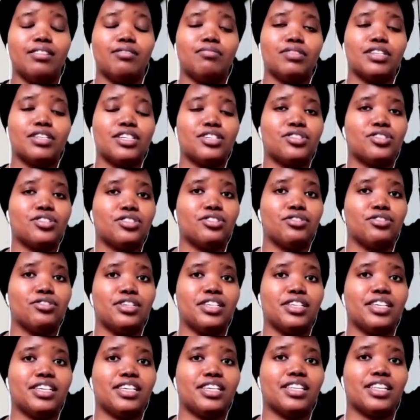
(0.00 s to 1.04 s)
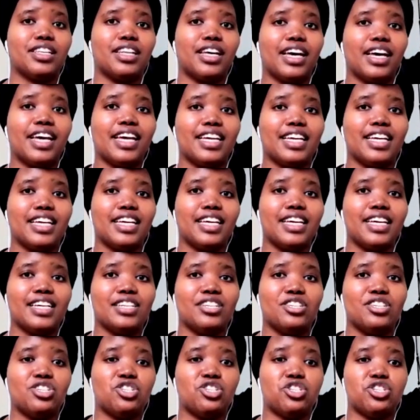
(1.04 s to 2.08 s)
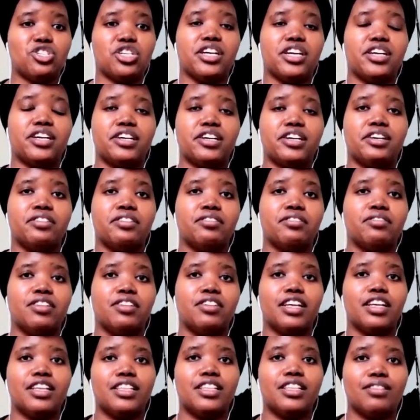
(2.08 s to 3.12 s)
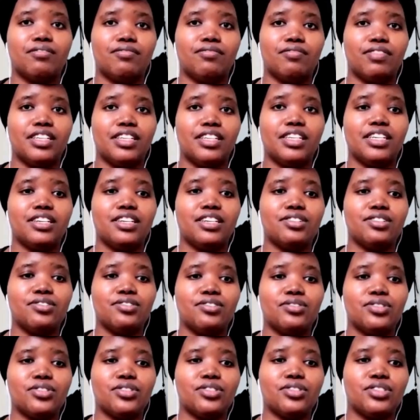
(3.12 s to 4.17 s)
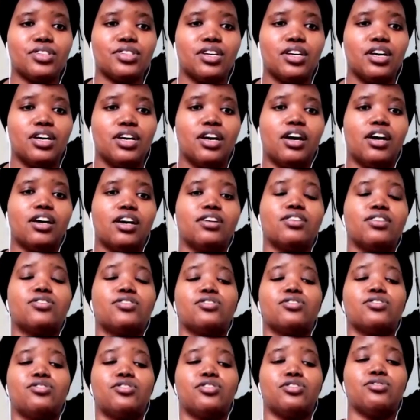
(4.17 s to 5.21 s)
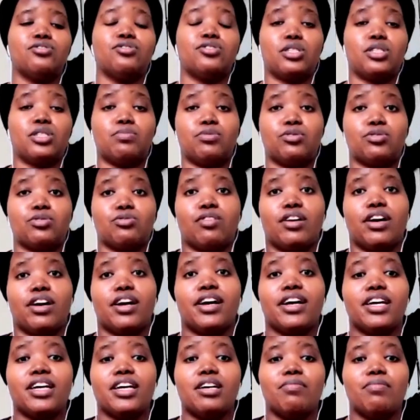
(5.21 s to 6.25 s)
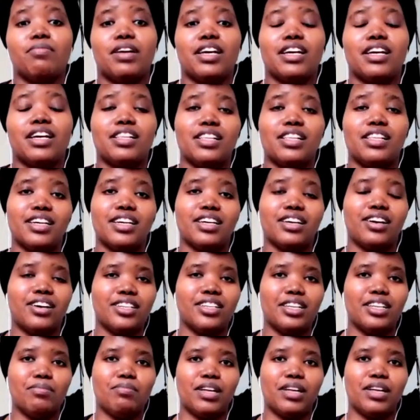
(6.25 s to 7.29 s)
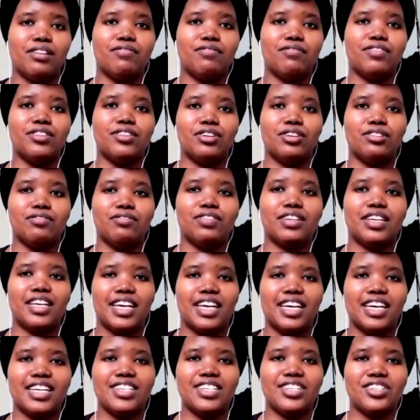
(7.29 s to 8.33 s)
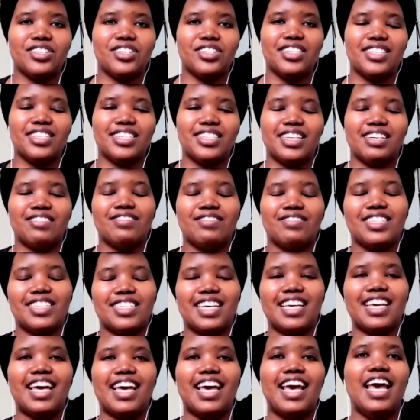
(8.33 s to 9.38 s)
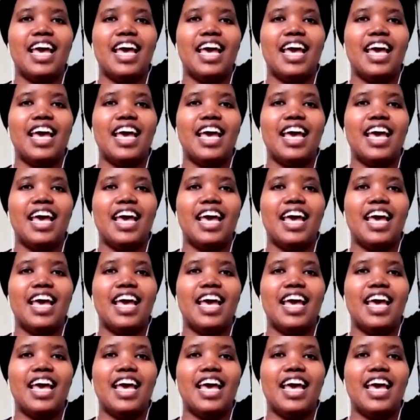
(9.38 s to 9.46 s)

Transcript: Please too, you could like and share the videos. Also to subscribe and click on the bell for notifications. And I'm gonna say